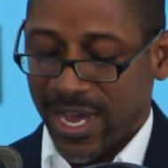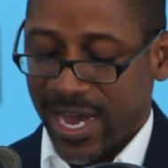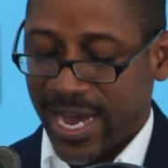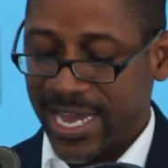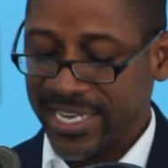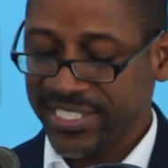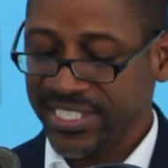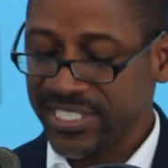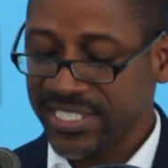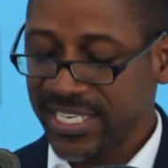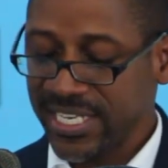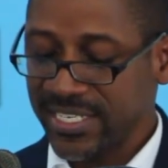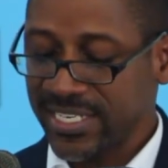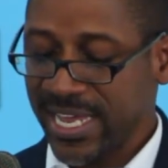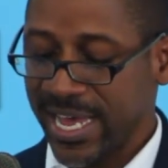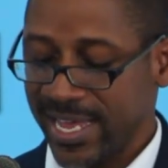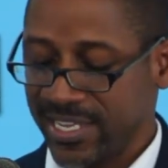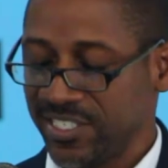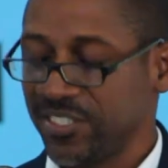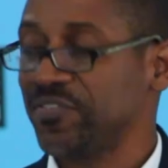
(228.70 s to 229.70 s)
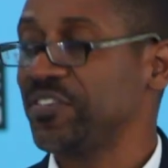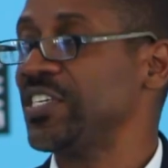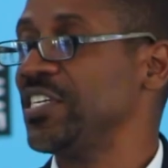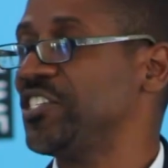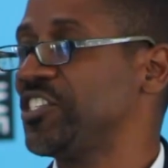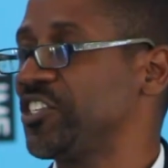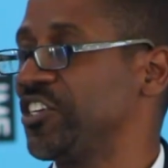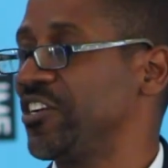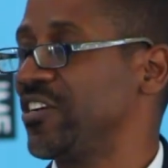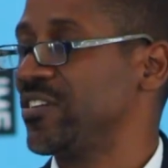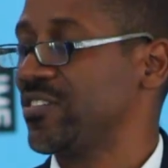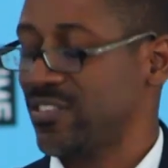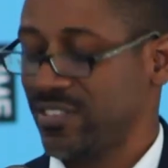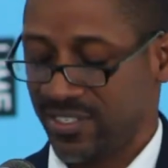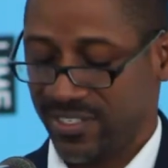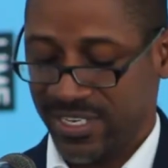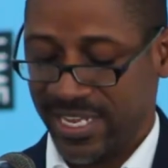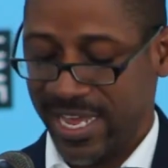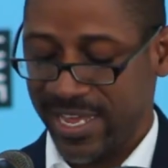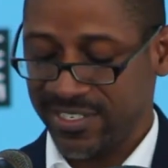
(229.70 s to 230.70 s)
ICT in the hands of teachers
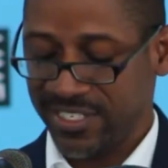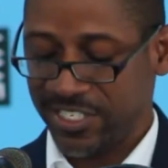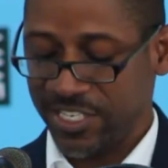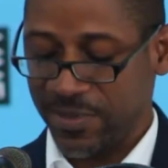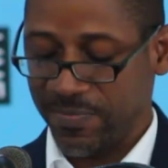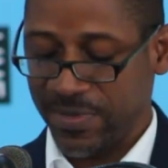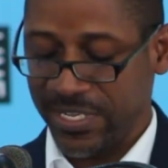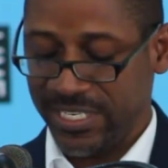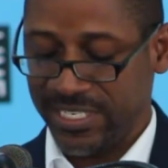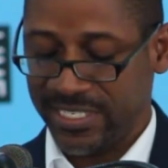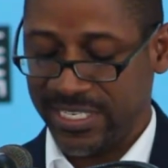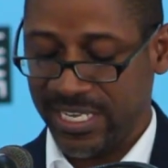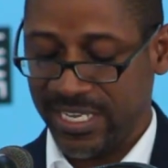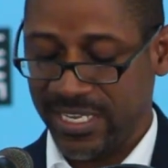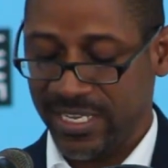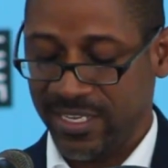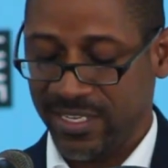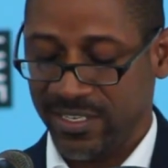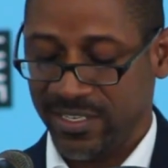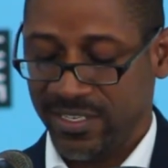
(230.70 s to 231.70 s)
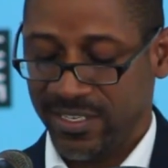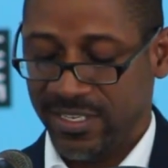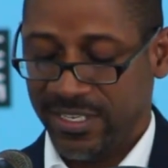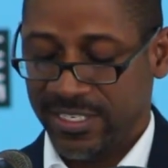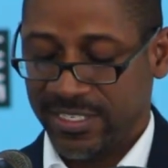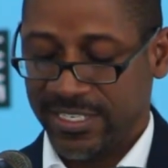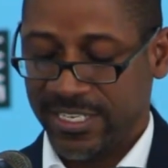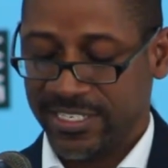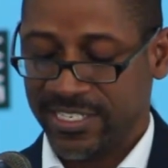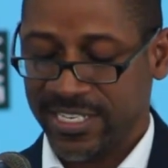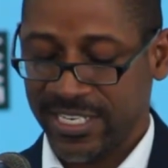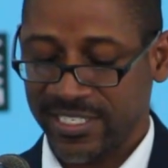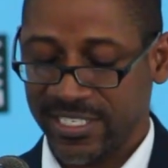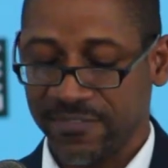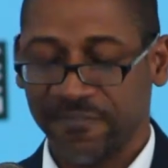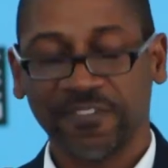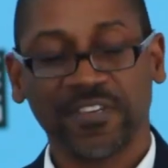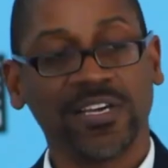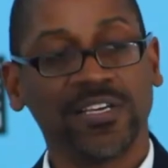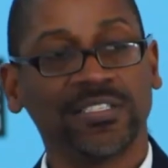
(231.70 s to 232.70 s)
has the ability to
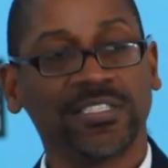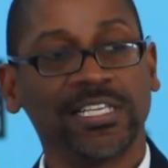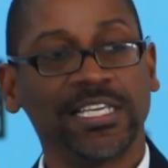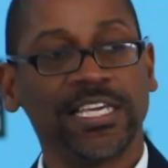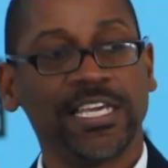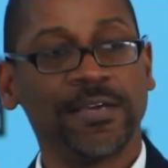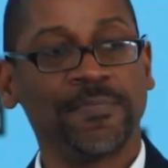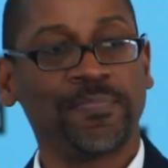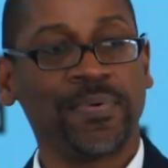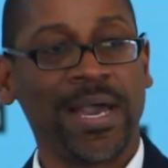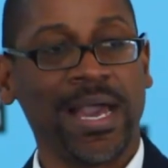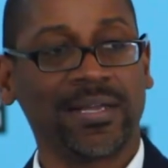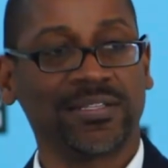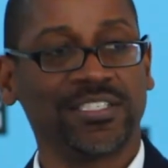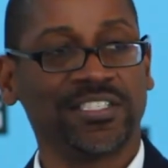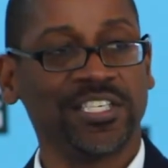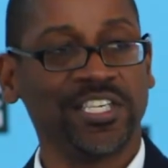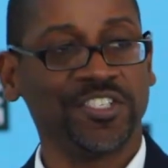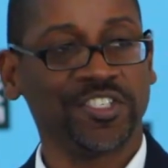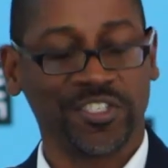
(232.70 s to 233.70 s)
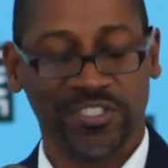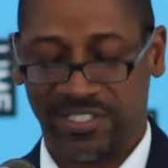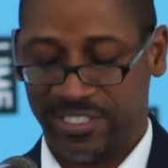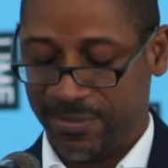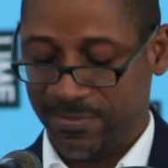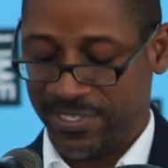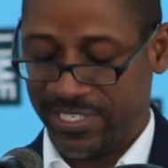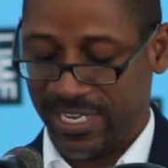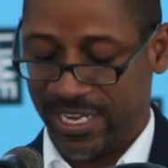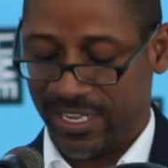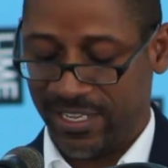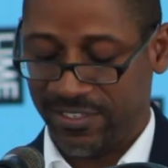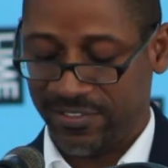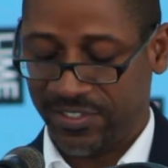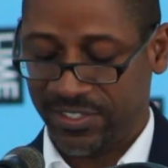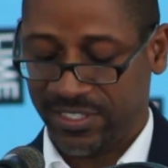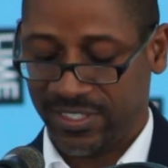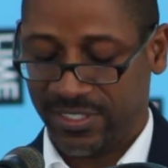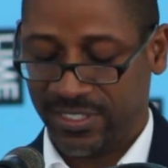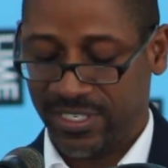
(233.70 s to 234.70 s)
significantly impact teachers
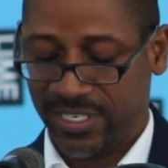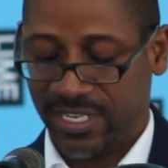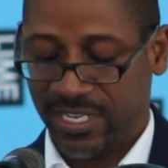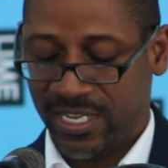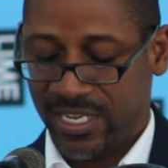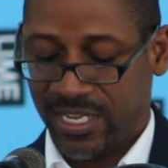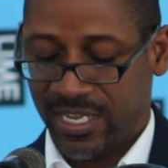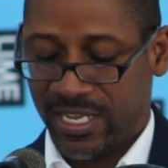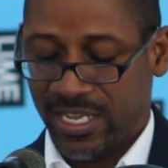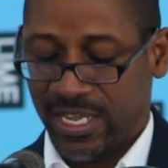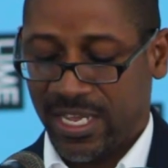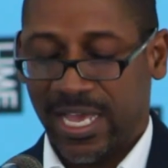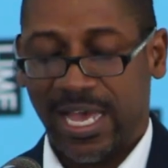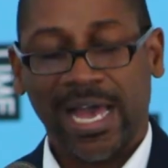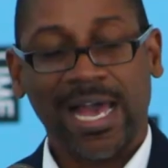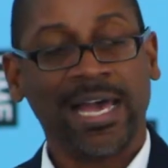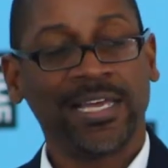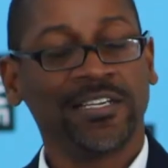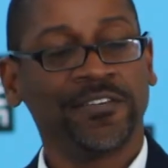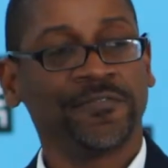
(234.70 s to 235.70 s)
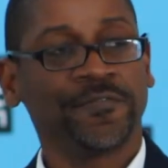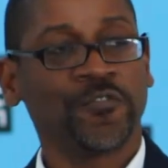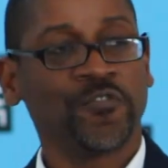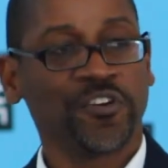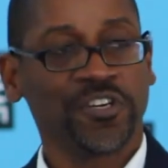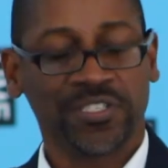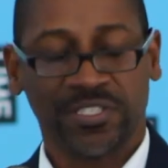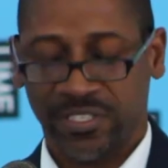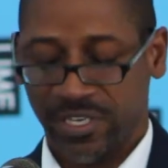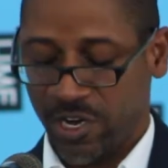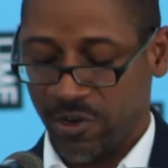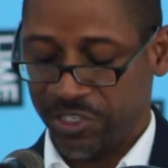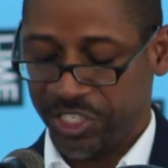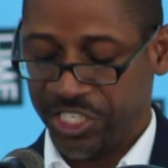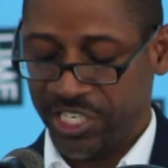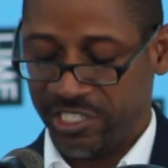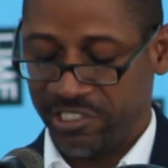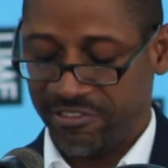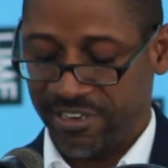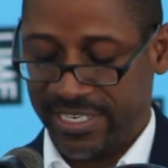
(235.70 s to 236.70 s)
themselves and of course our
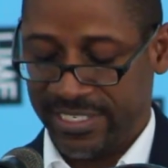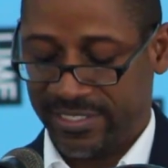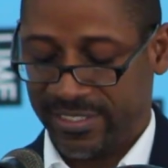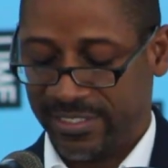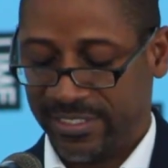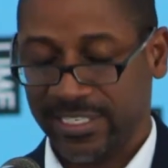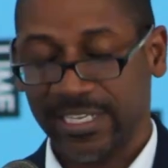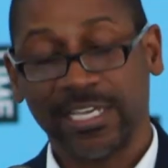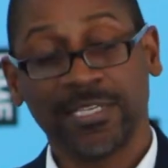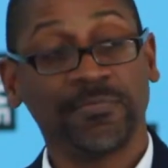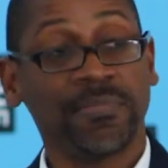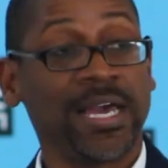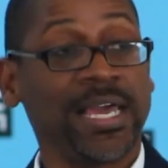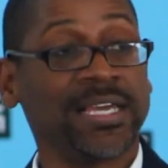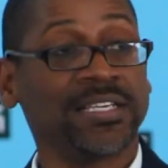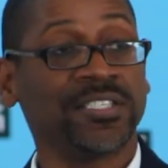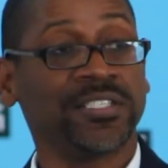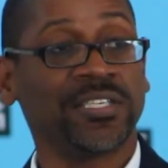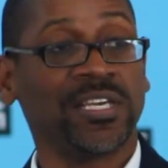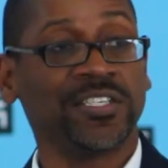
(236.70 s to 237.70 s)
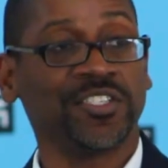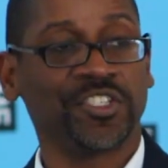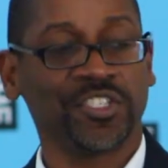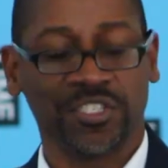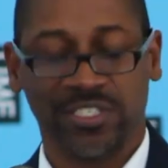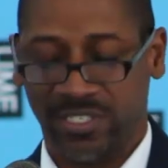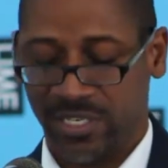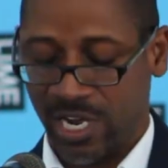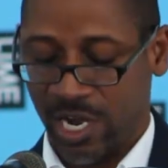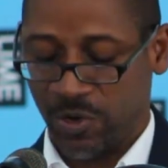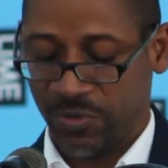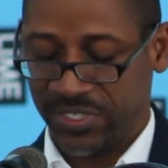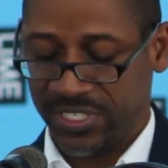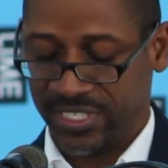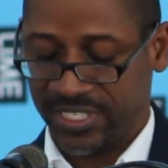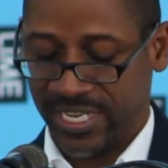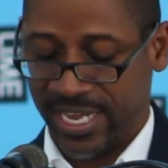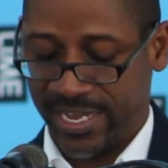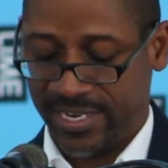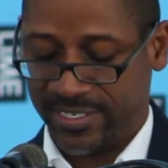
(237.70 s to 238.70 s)
children, and by extension our
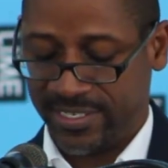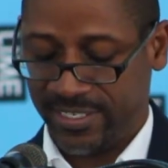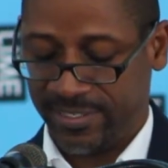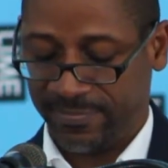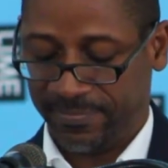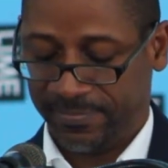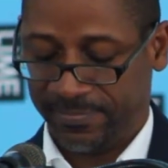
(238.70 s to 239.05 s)
society.